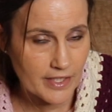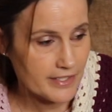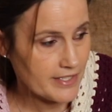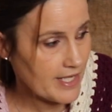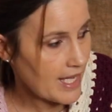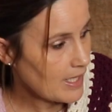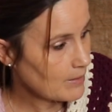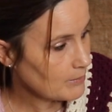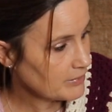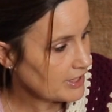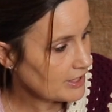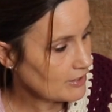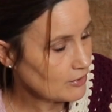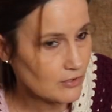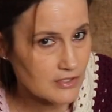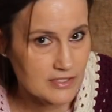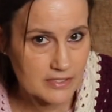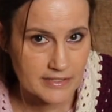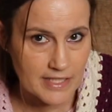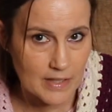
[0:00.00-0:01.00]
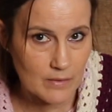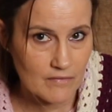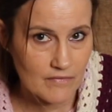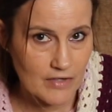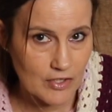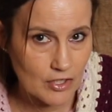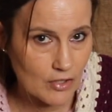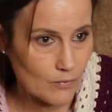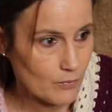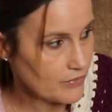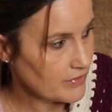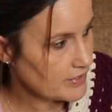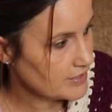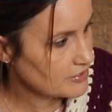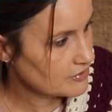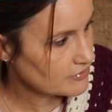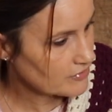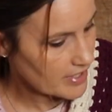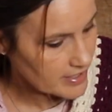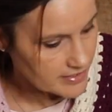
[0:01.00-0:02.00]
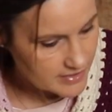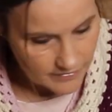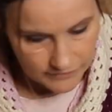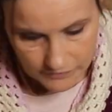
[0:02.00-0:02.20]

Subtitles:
And how many looks now have I got with this dress?